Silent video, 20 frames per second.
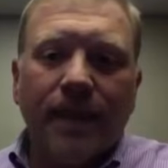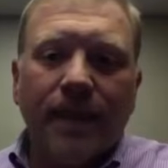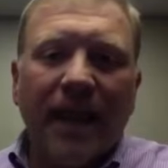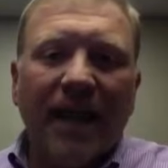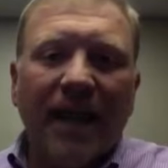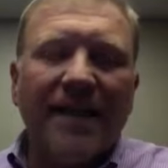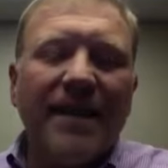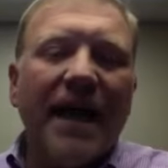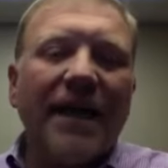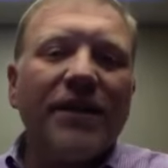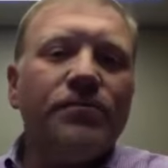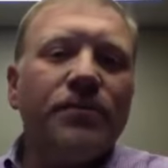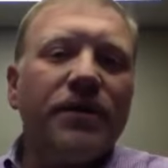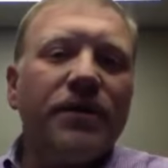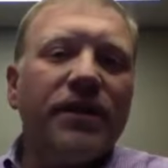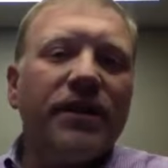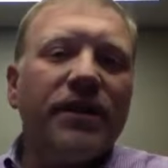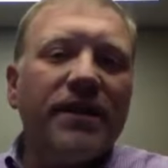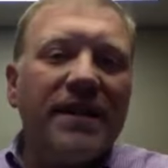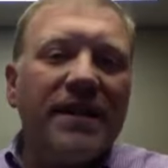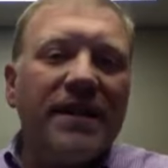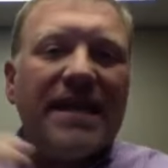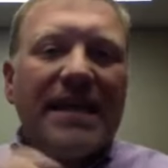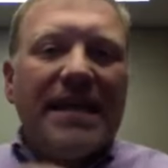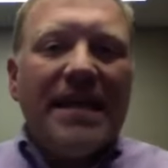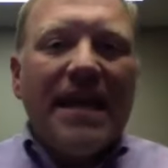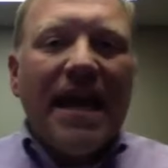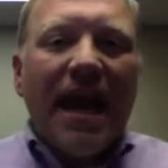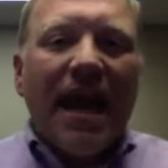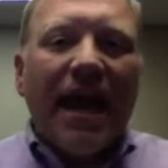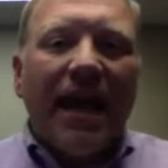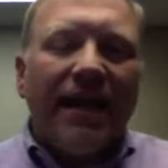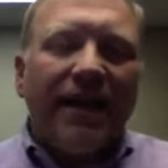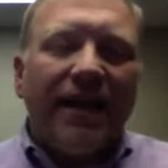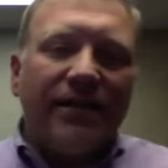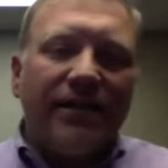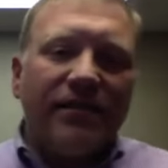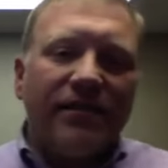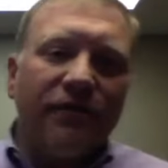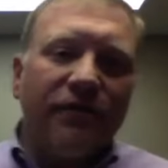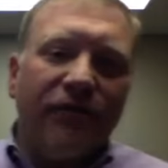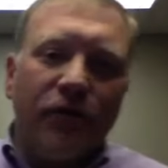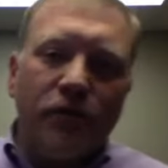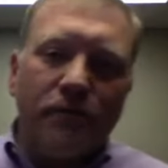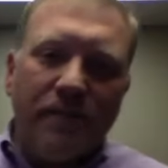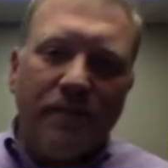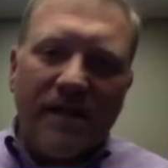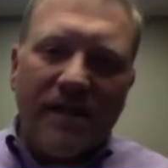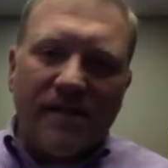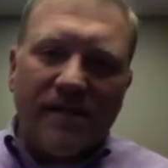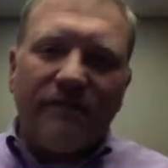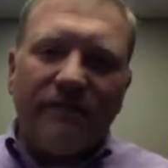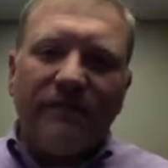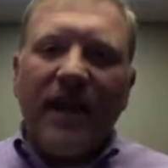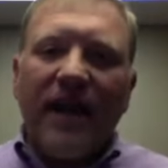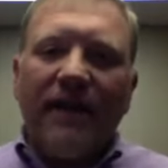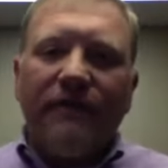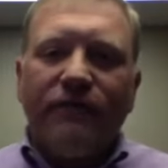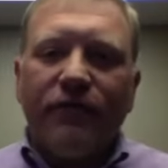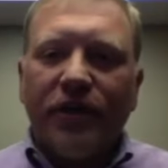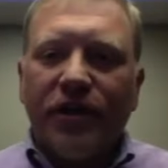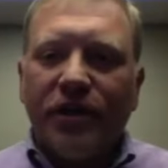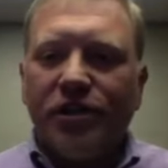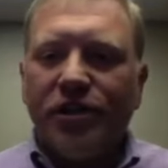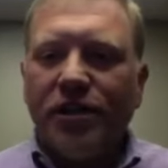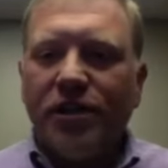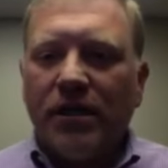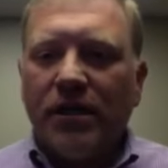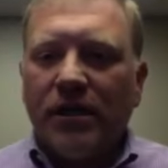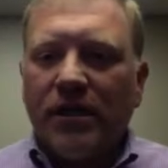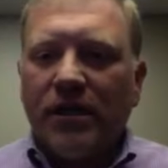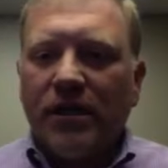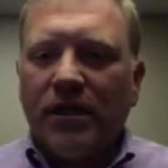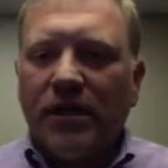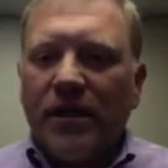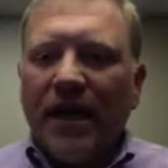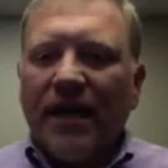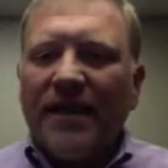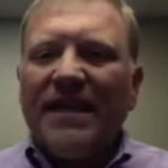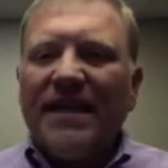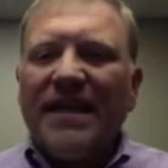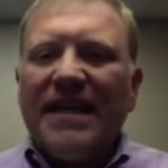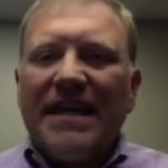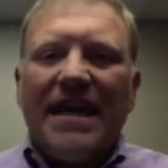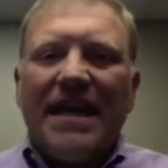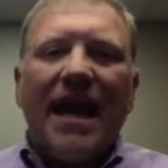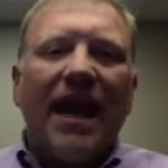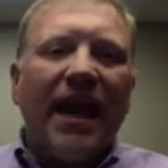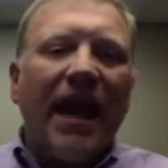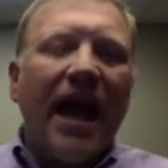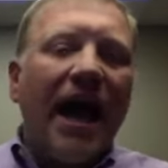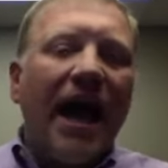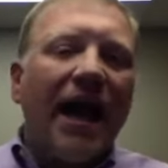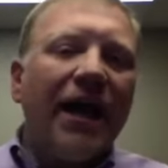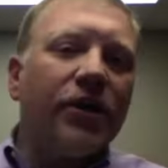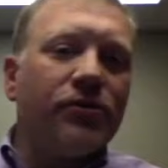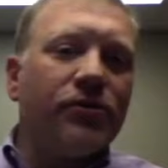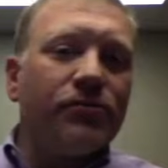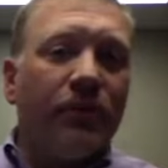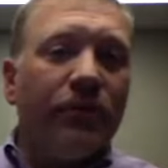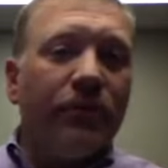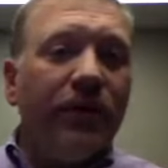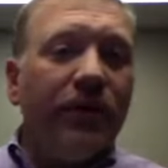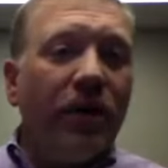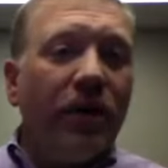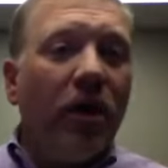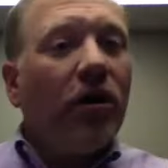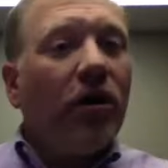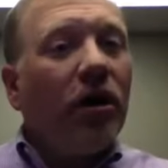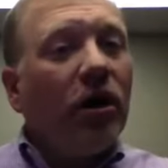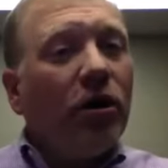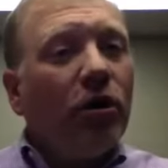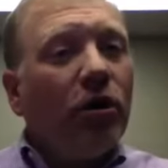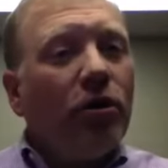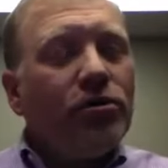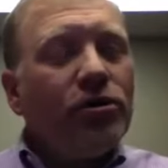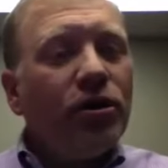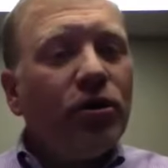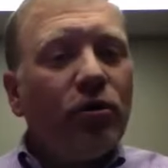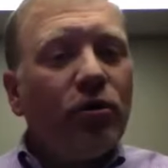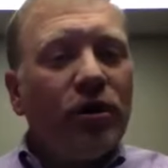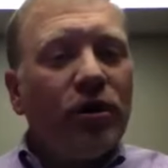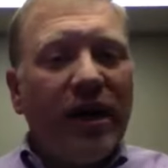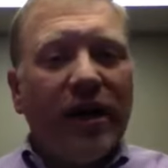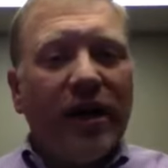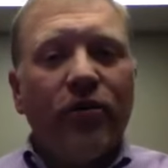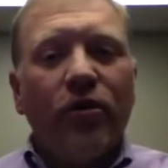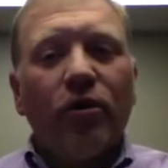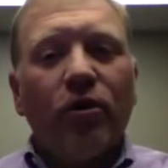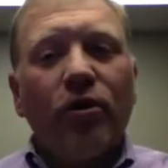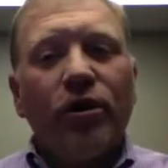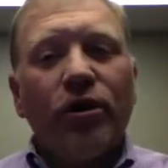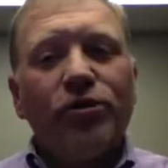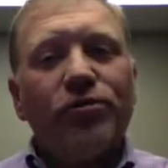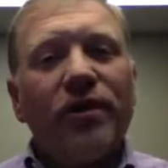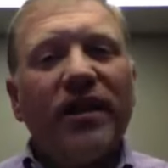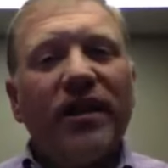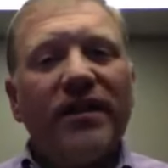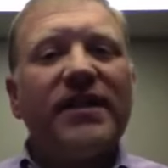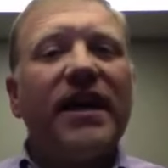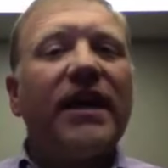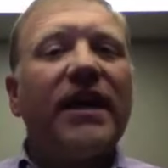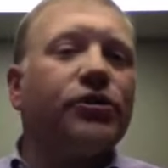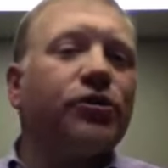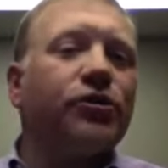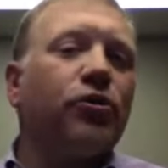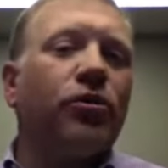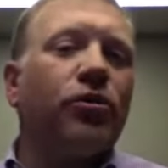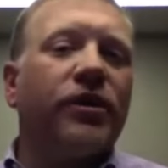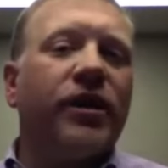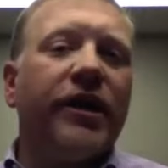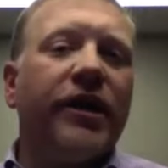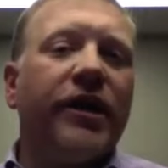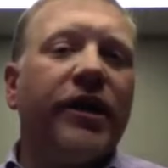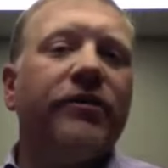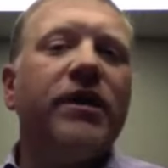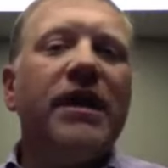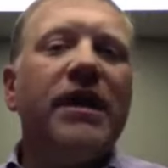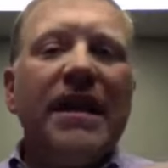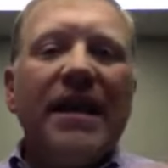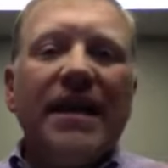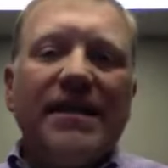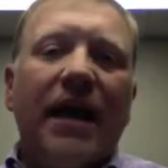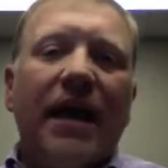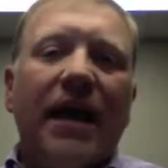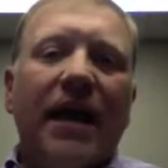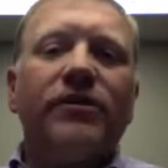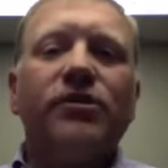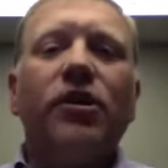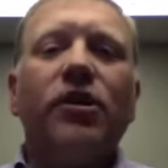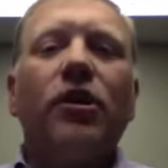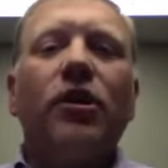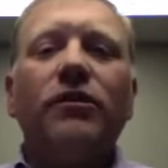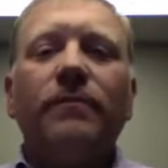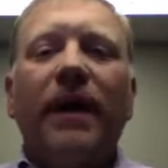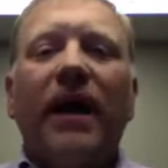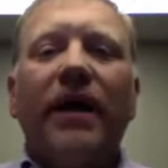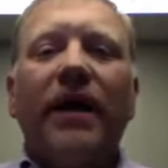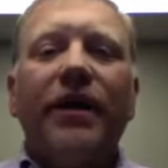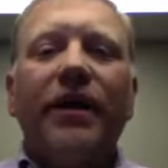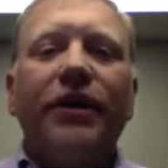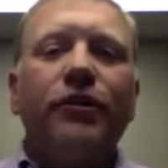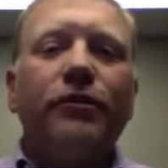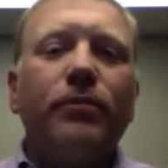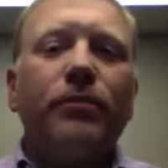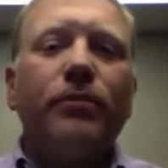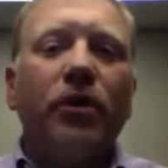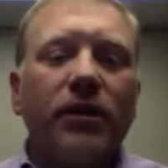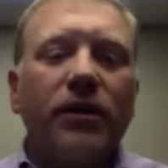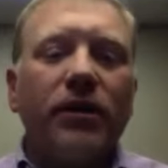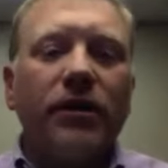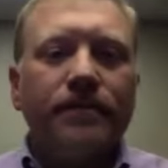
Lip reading: And that's when the EA gets their first piece of leverage. And the EA hires what we call a closing coordinator, or a transaction coordinator, is how it's talked about in your book.